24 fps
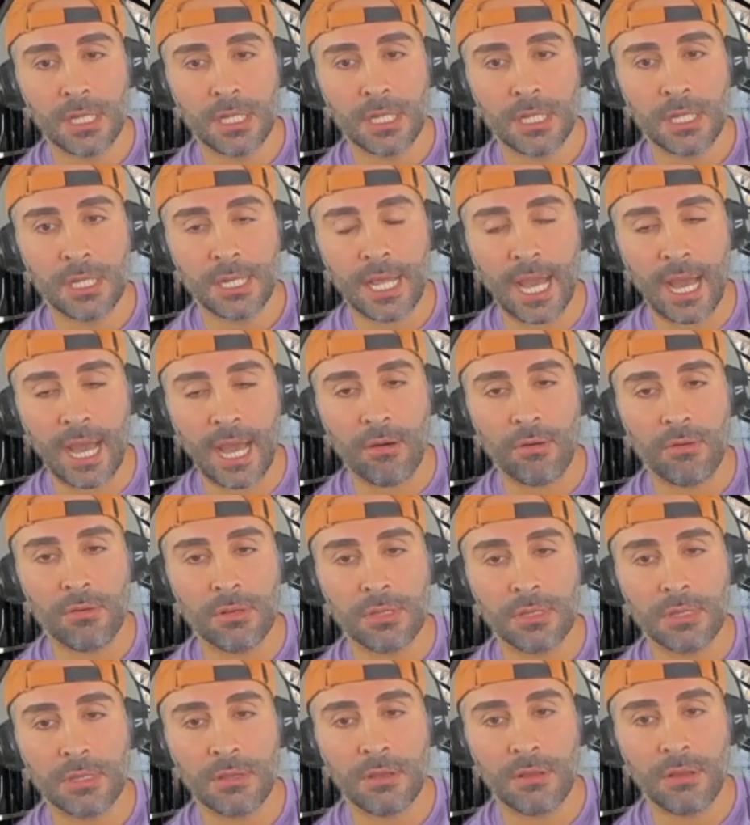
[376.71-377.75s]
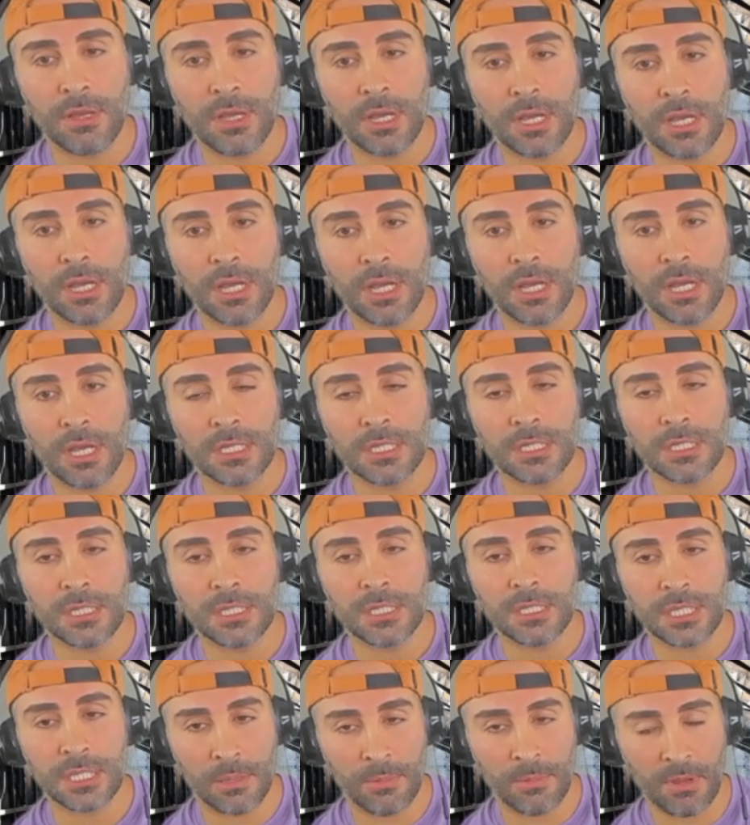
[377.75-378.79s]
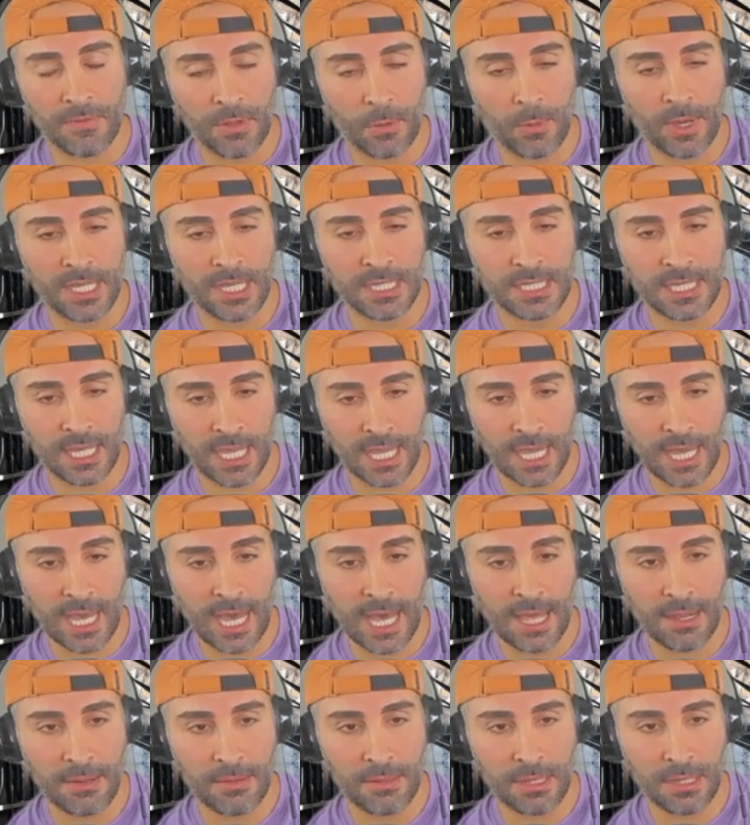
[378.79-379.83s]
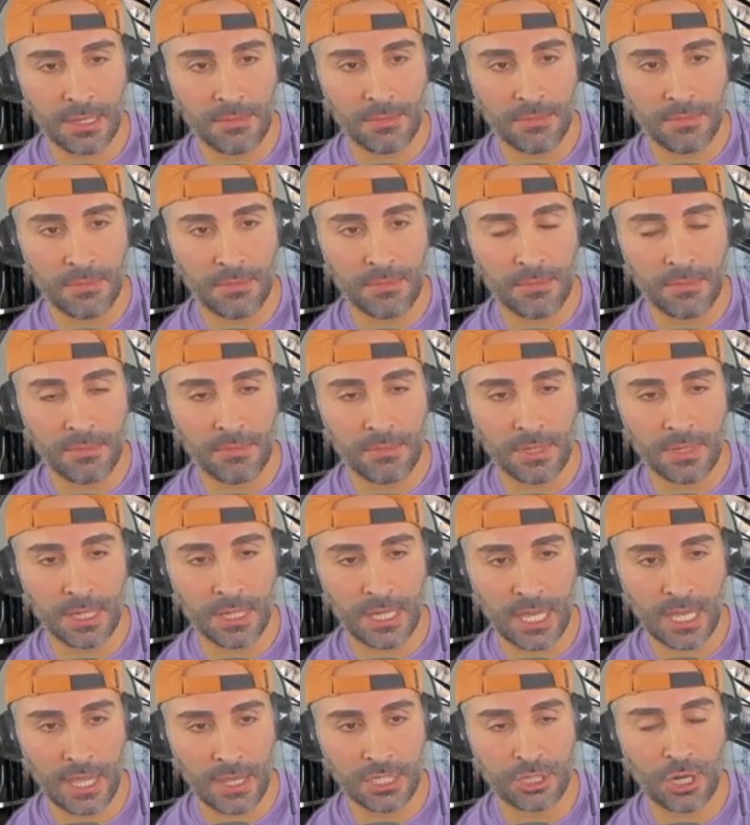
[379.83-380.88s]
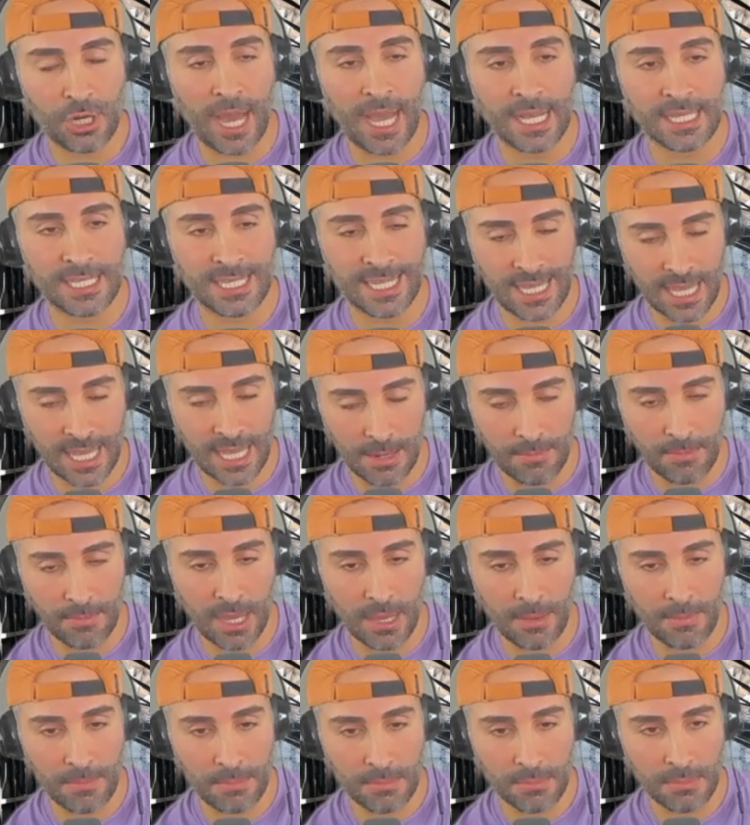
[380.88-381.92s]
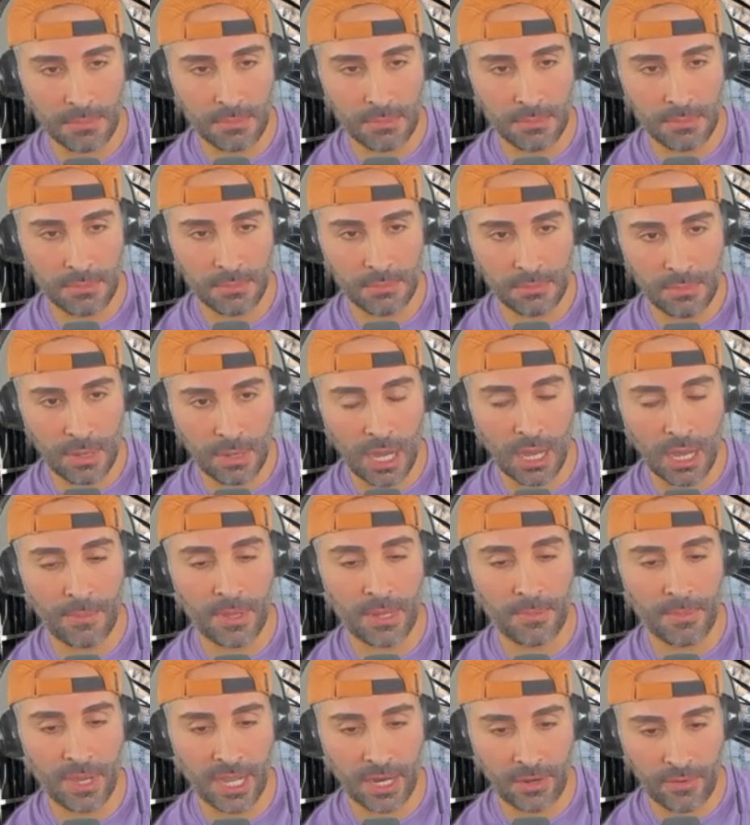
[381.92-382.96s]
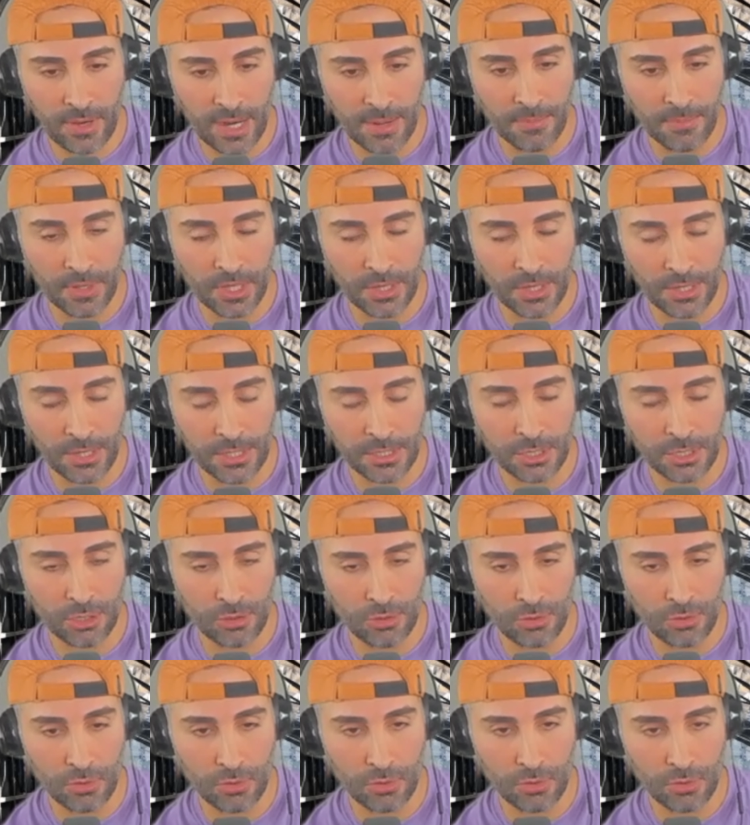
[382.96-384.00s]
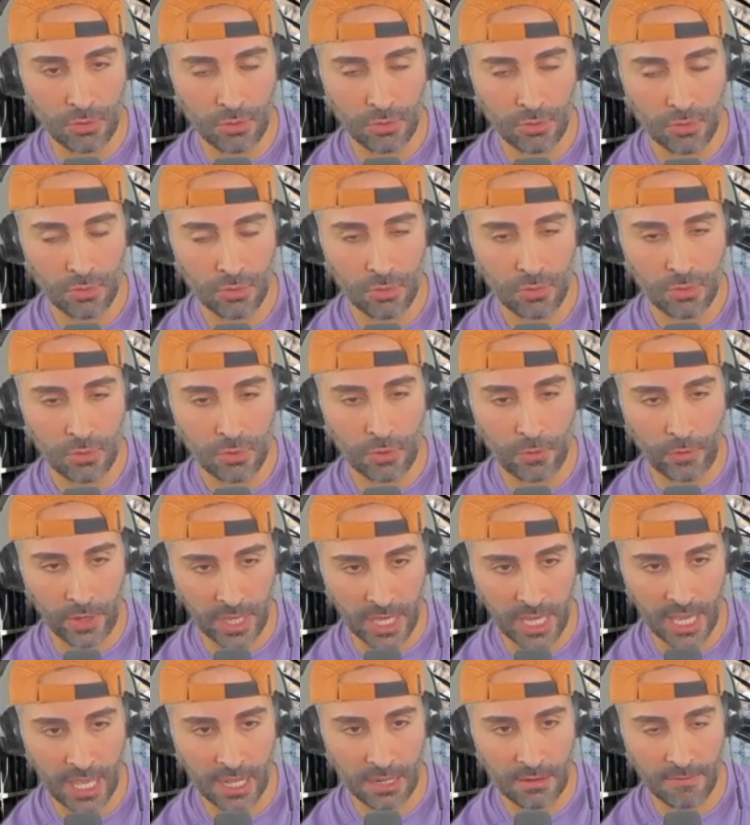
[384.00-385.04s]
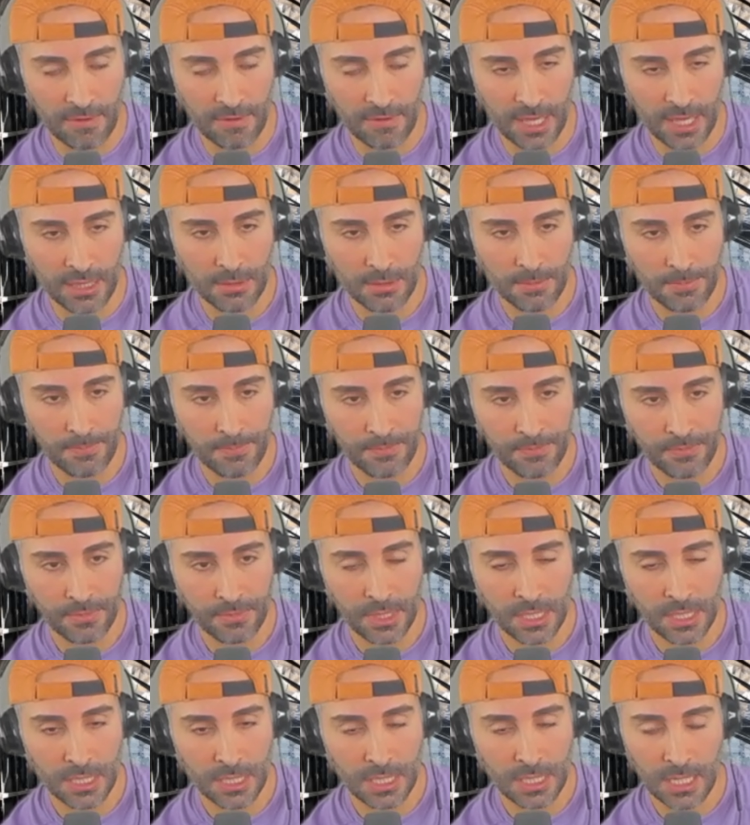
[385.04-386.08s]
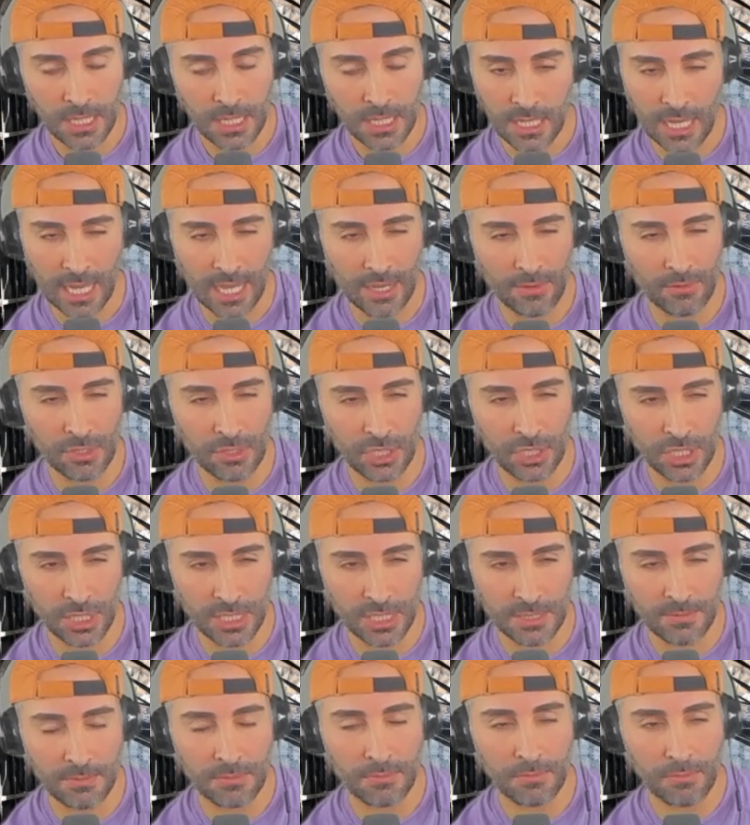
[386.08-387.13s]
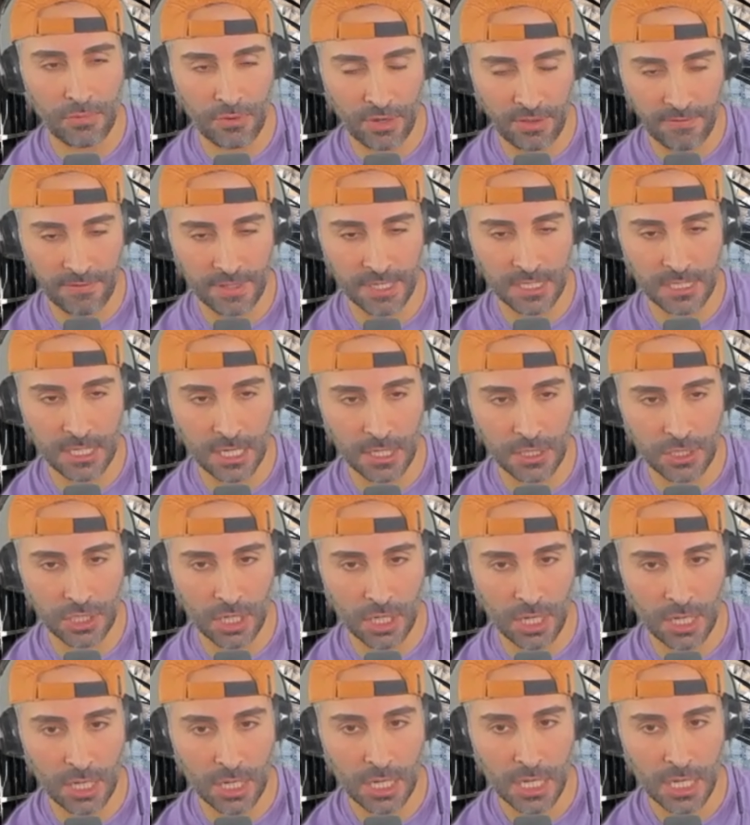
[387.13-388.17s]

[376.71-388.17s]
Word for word: Now, some of the ways they tried to get my mom and my grandmother to recant the faith, I will just briefly touch on.